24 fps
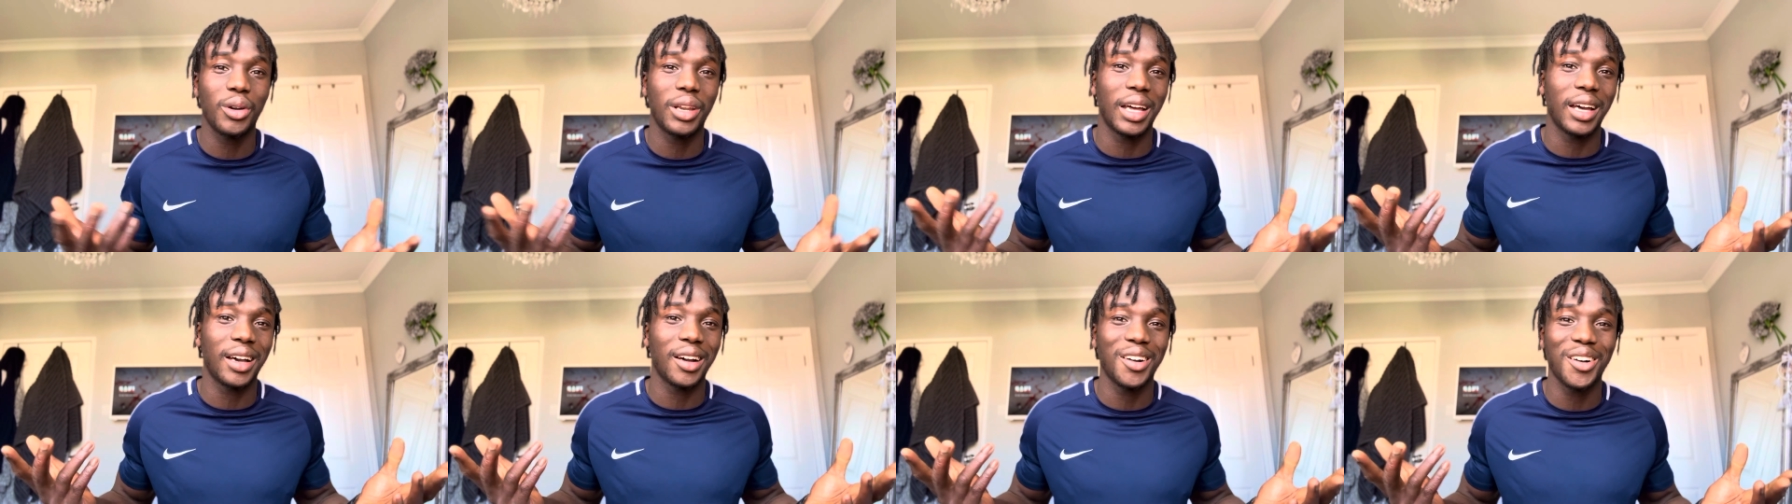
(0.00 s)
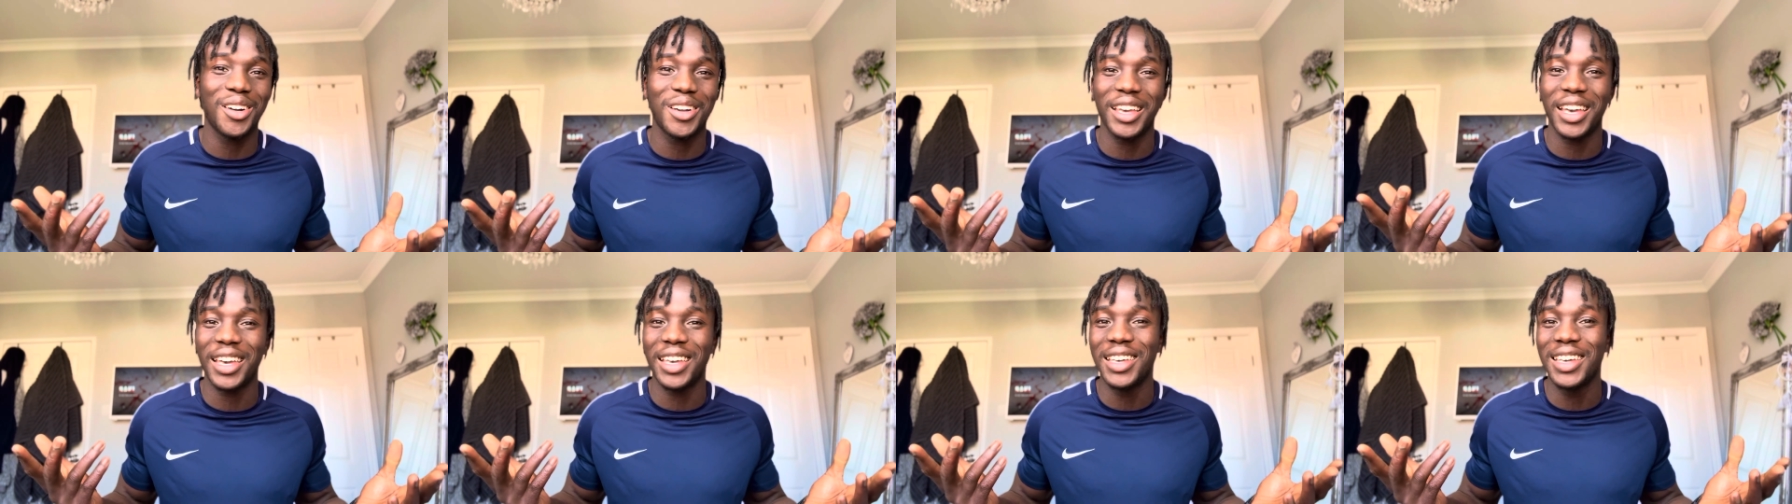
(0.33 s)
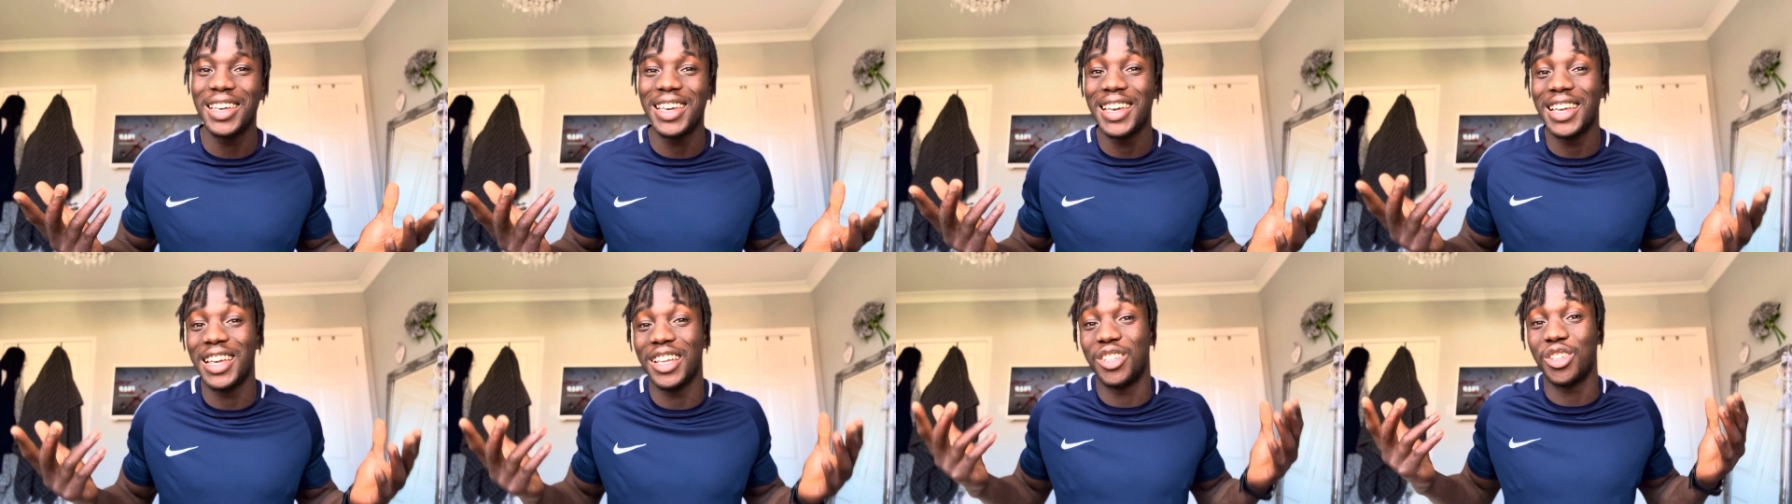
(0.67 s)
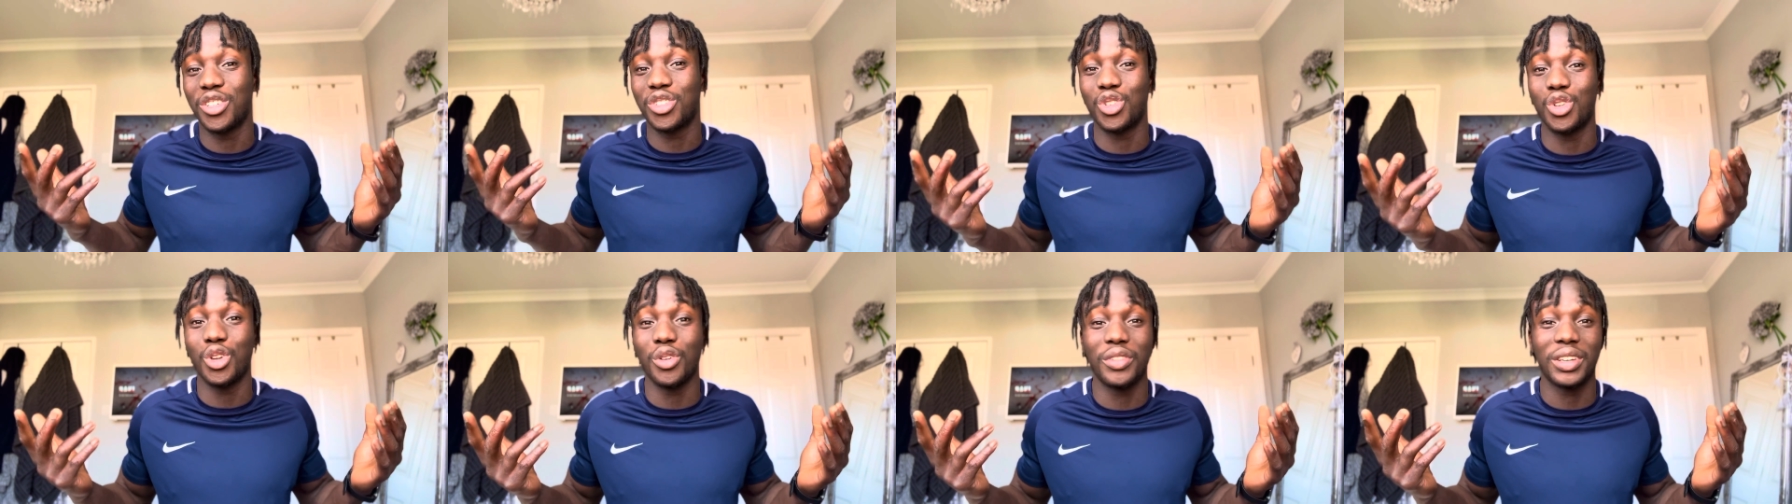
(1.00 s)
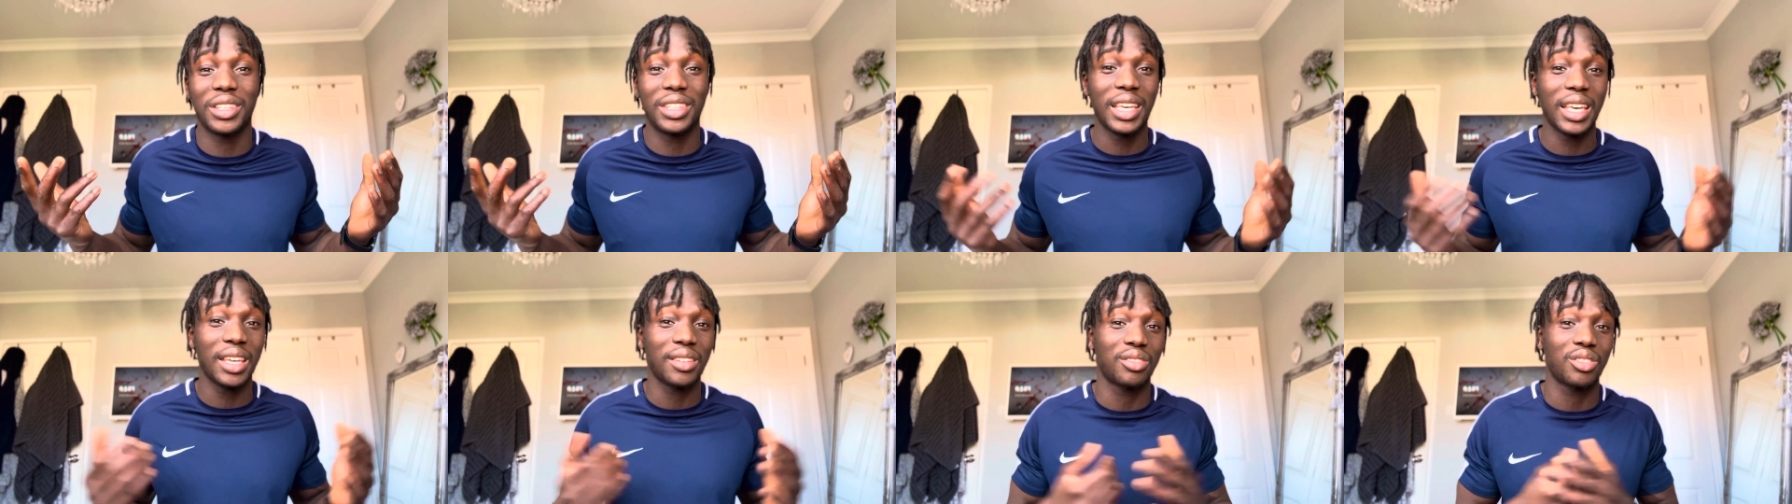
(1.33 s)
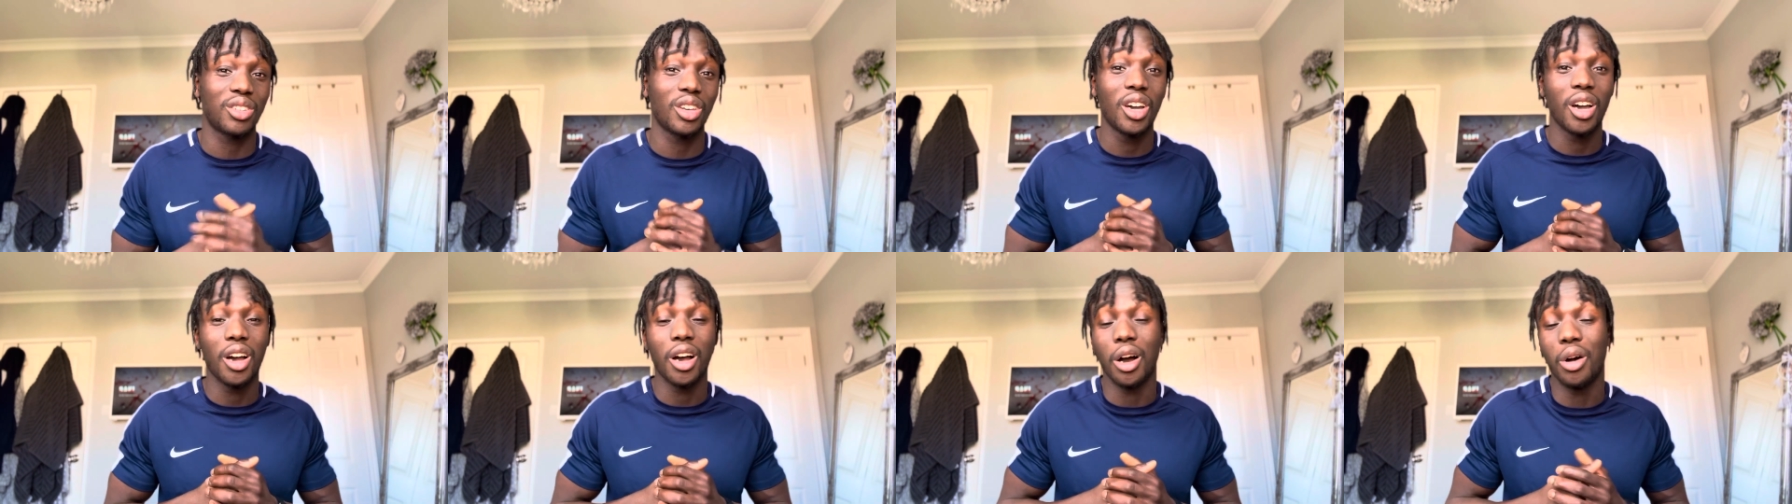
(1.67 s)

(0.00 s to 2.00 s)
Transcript: that, okay, it's just another test.